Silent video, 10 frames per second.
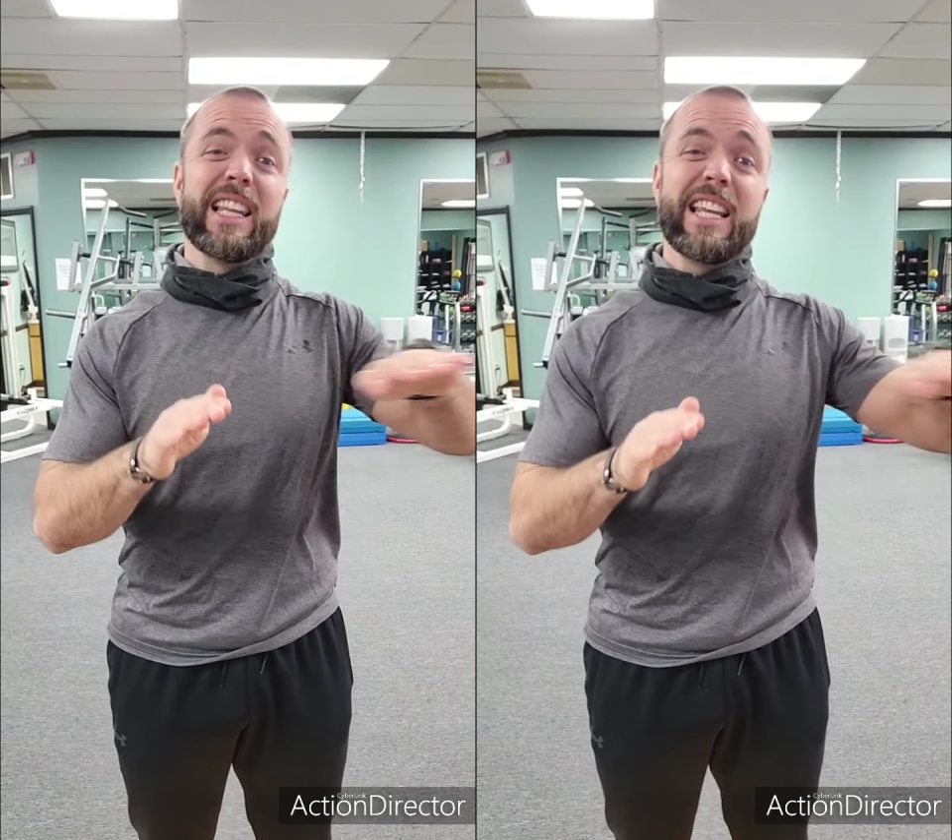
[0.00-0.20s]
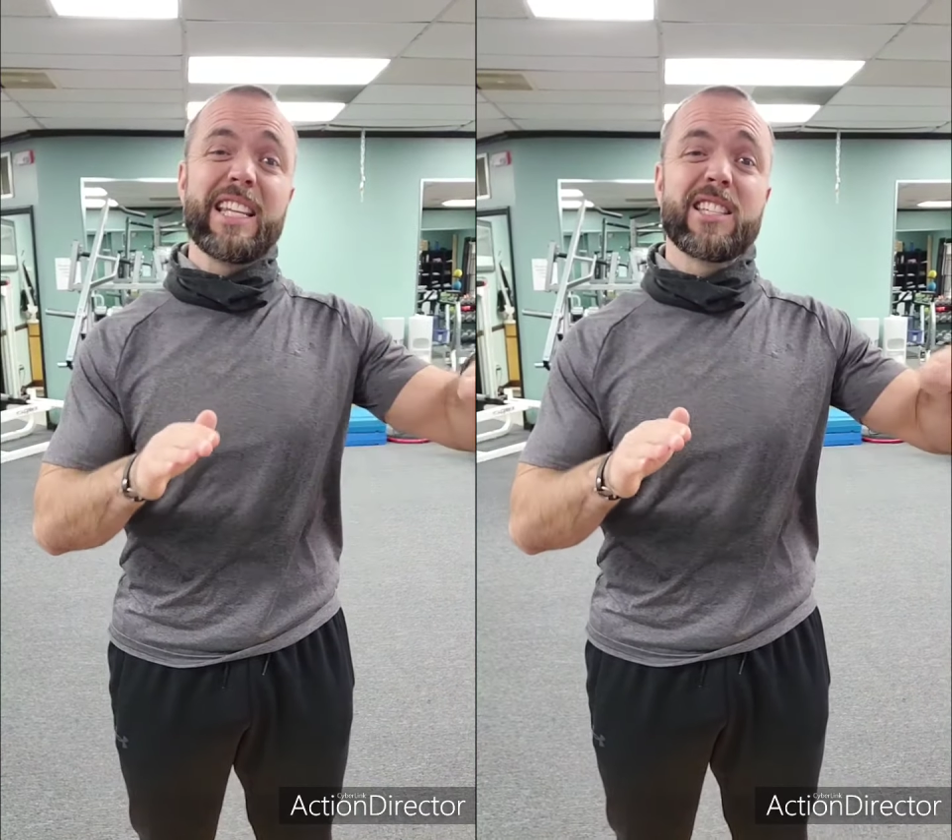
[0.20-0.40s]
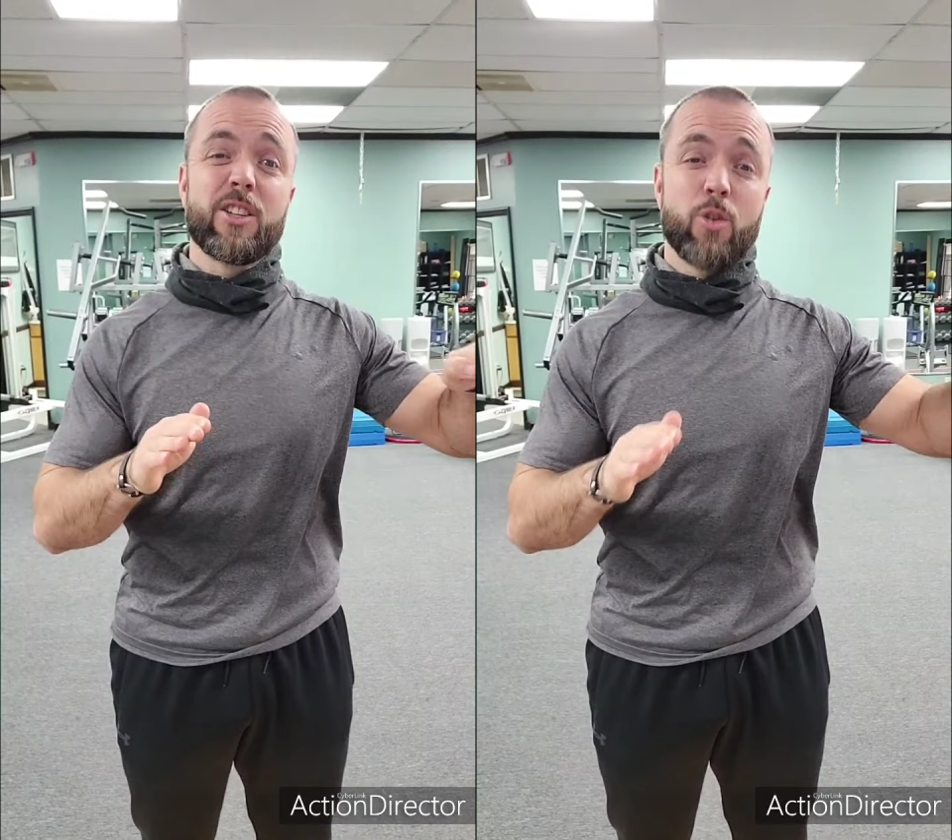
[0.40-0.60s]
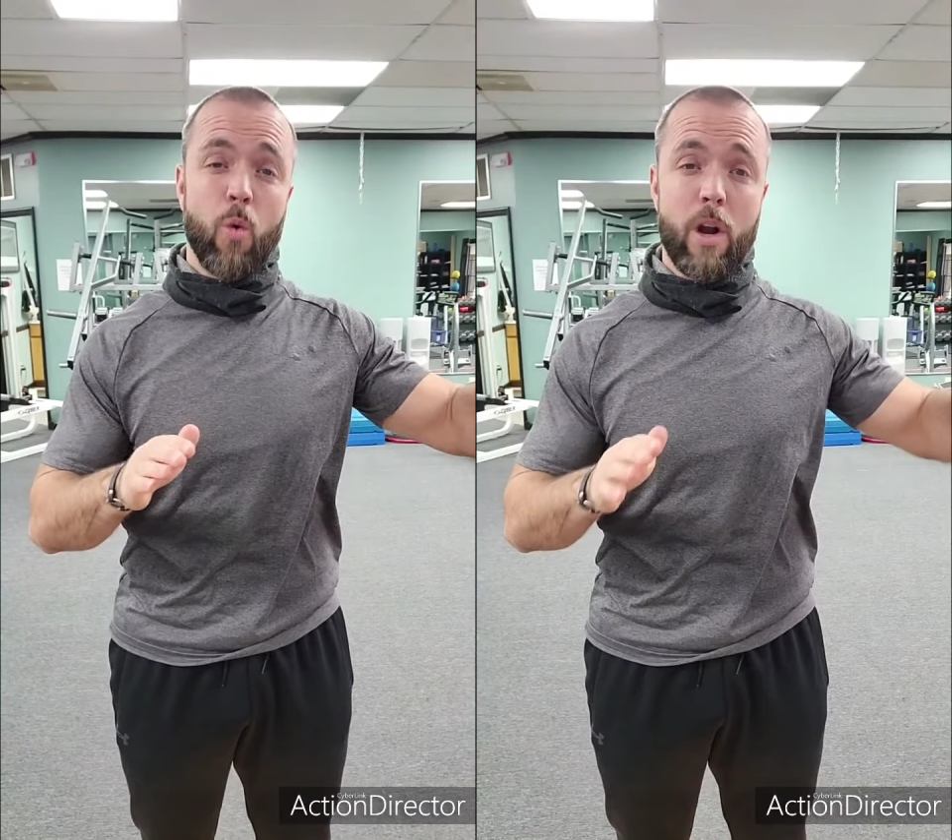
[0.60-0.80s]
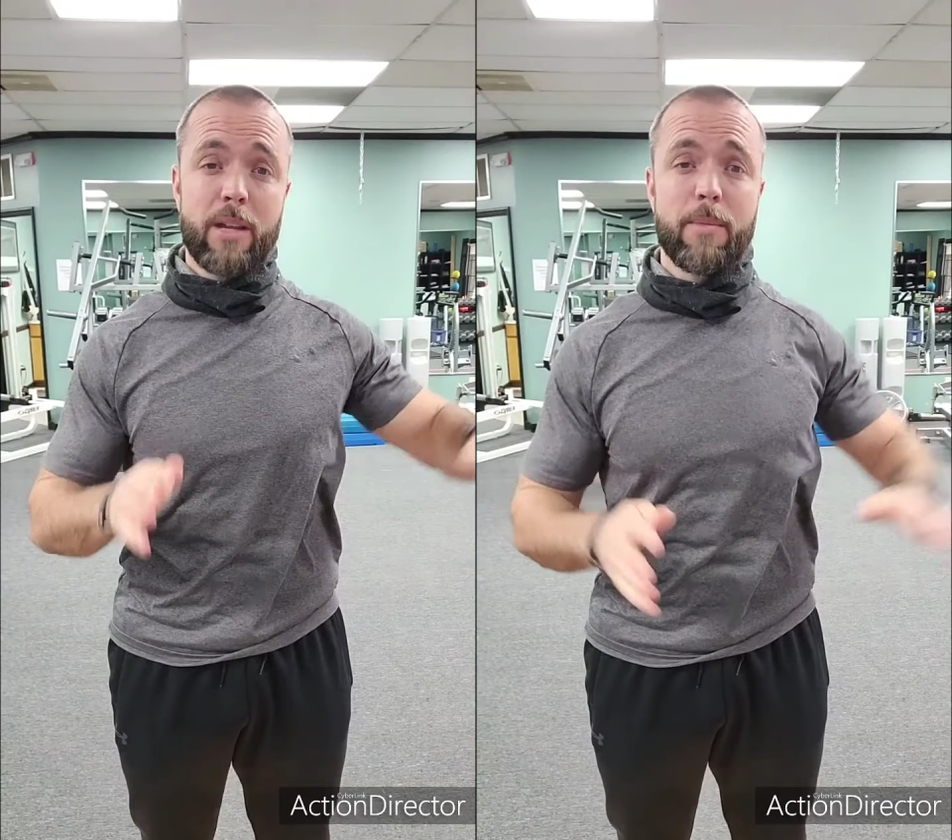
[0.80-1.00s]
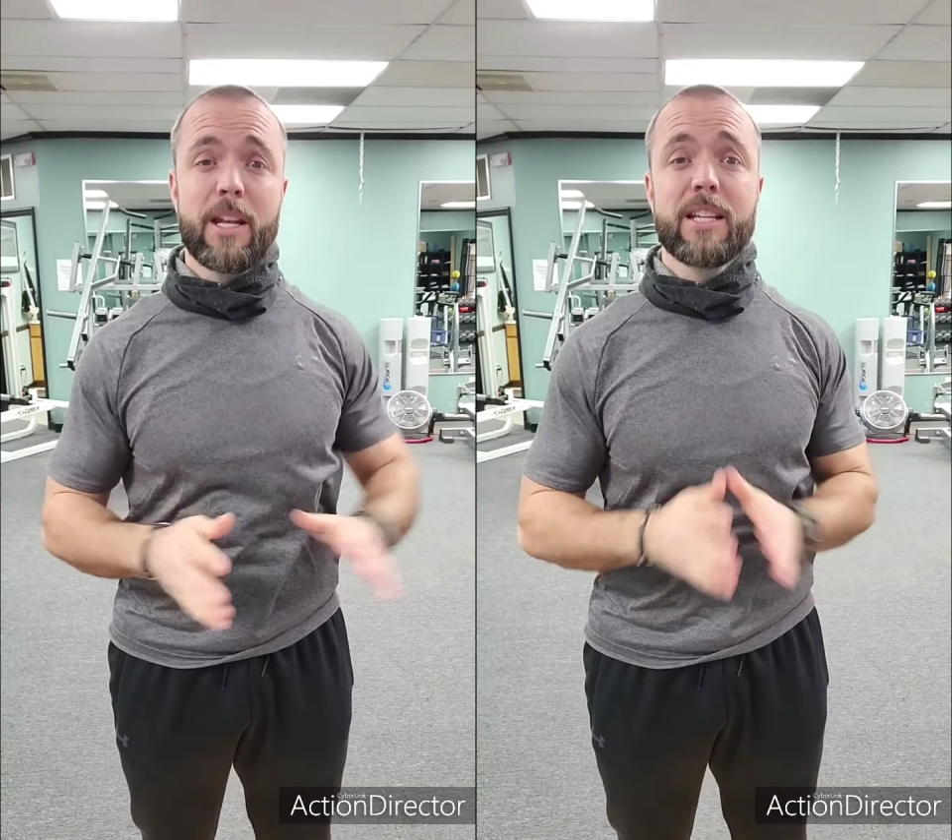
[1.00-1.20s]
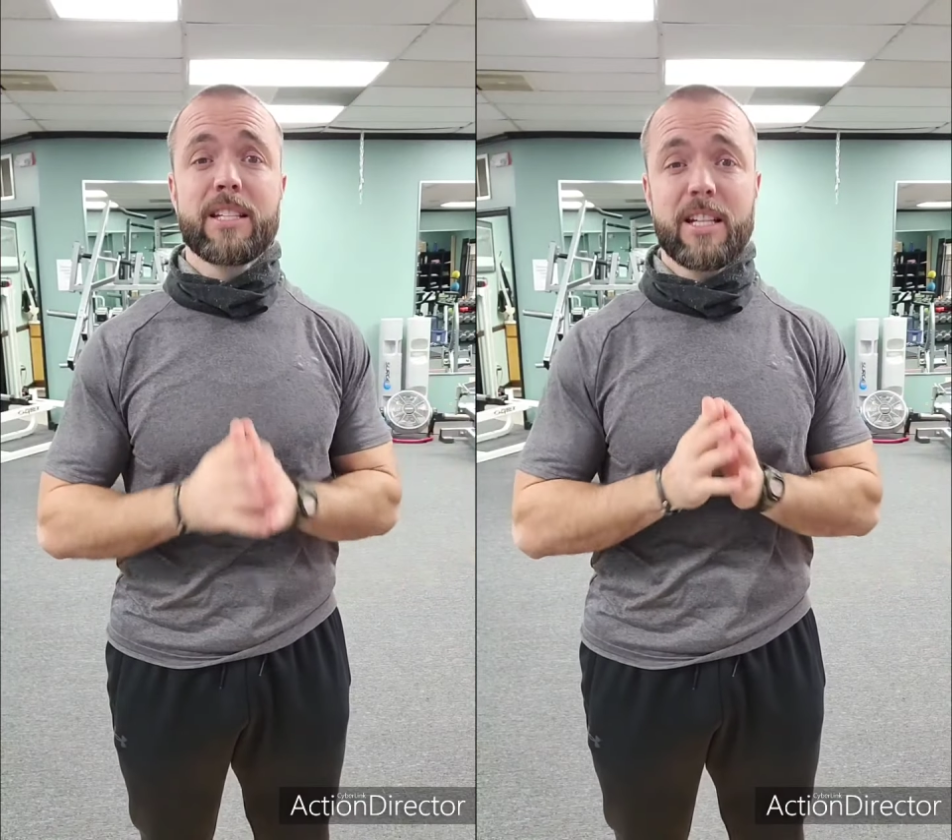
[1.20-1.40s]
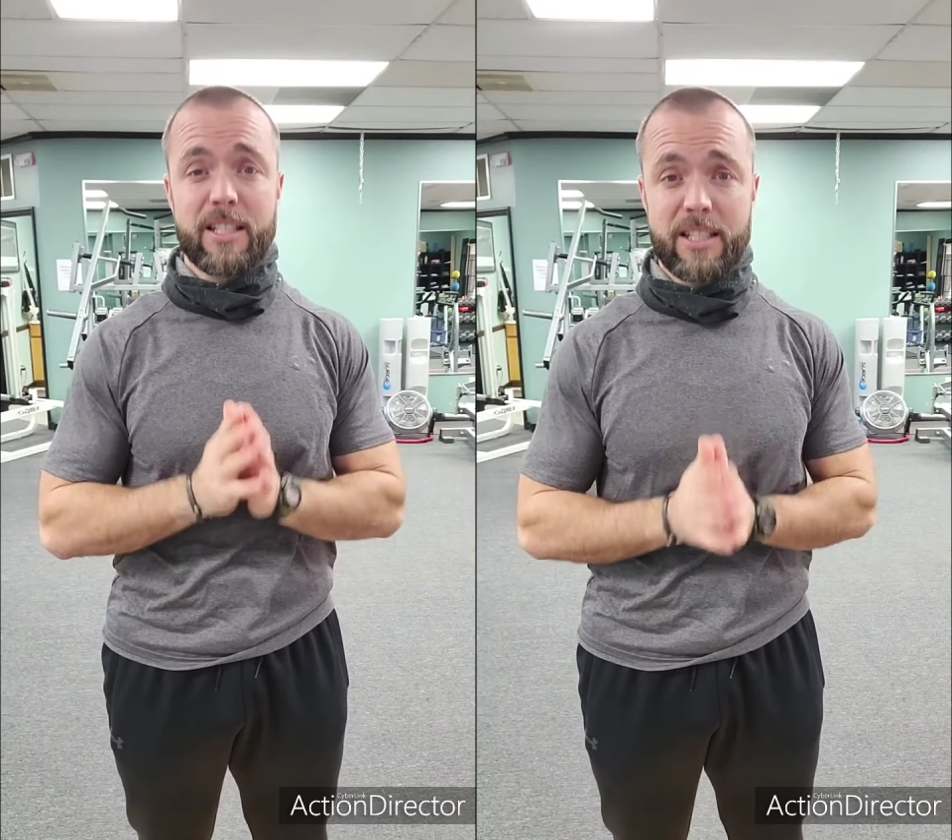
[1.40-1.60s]
least 20
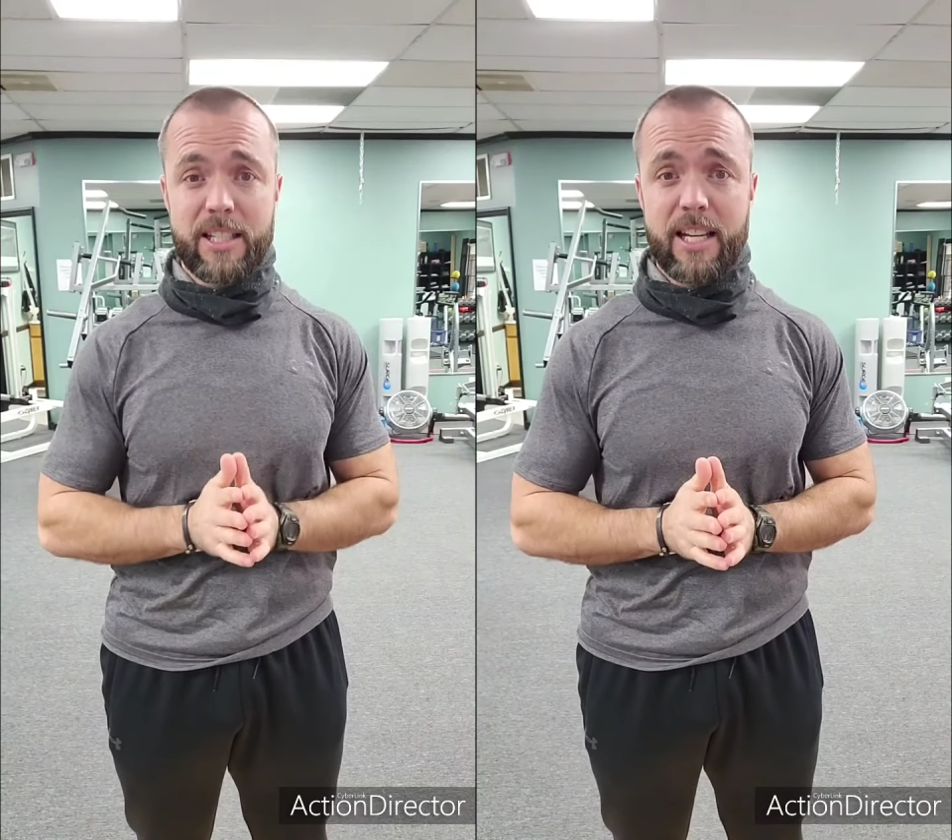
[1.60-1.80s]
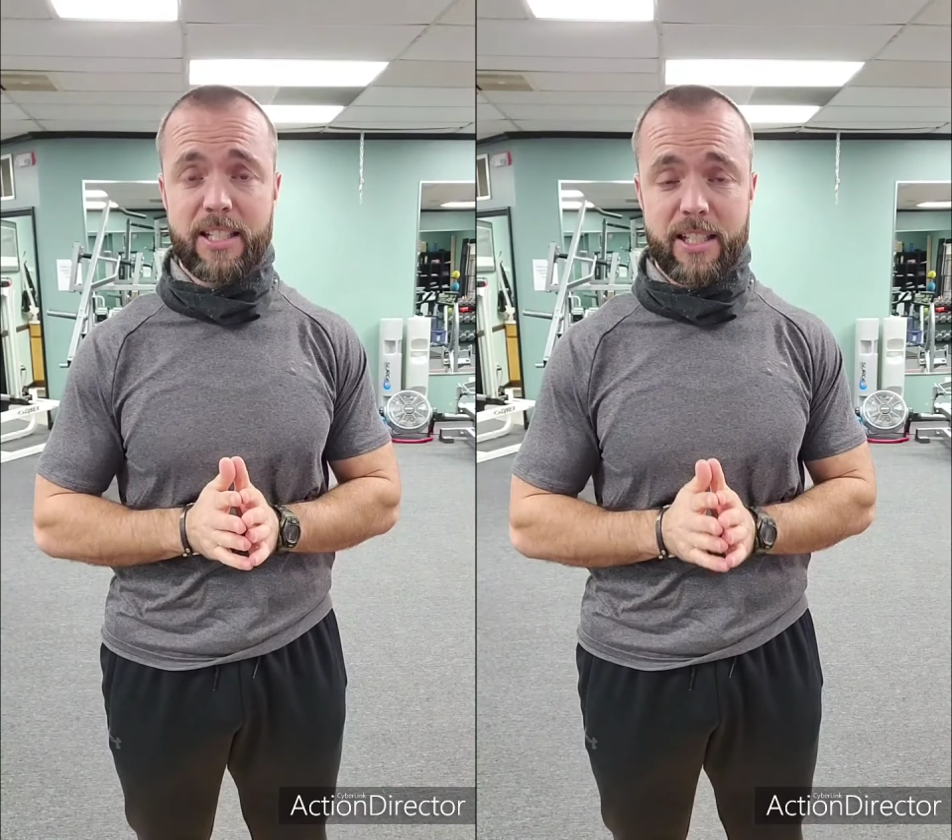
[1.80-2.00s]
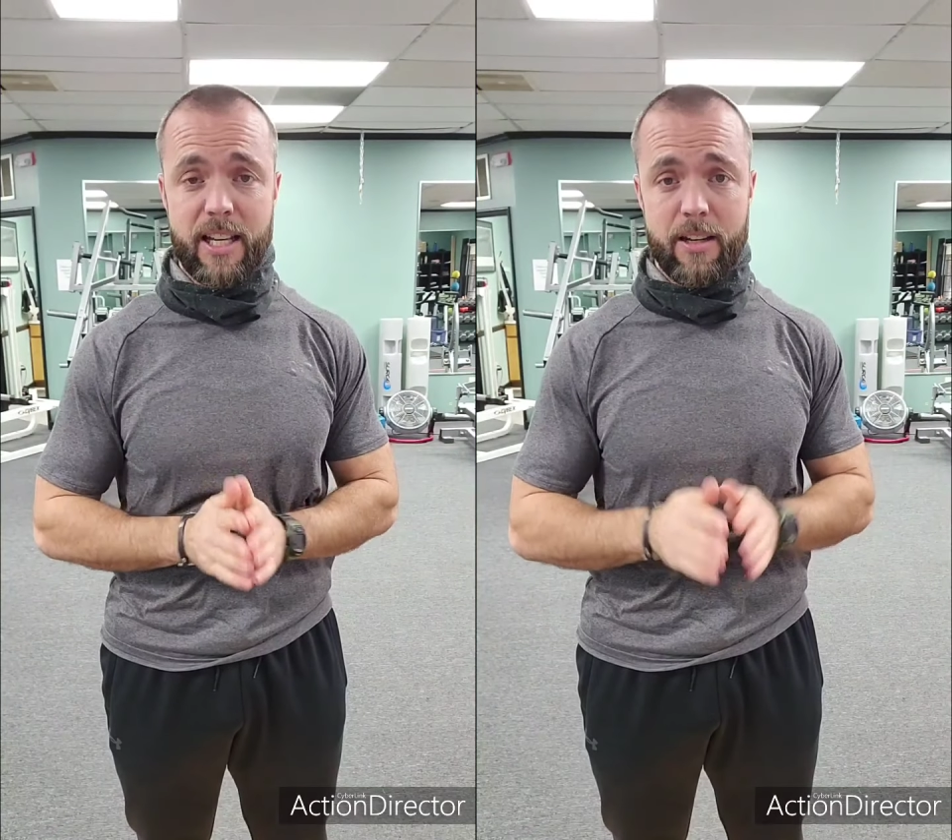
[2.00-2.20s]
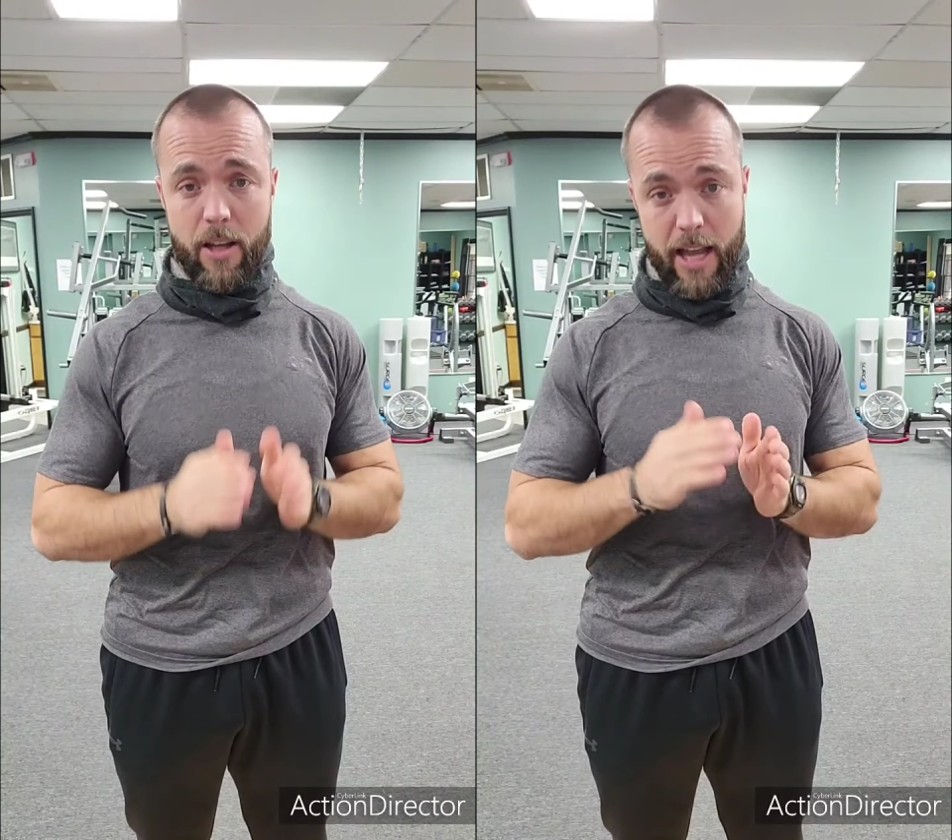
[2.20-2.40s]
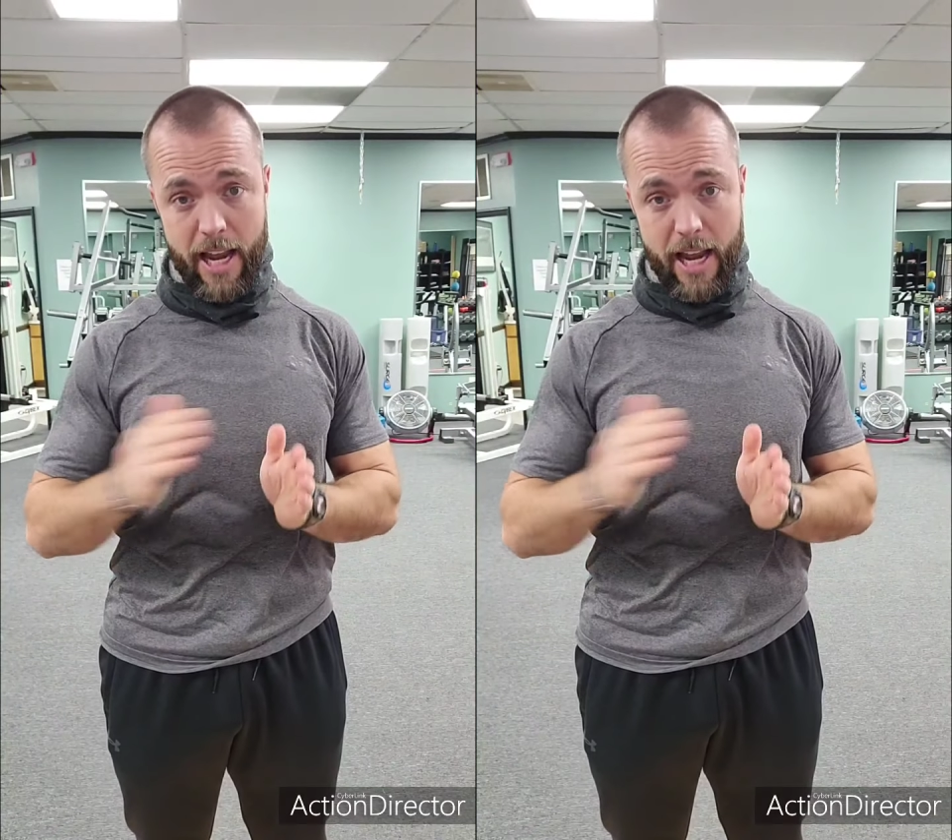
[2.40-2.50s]
minutes consistent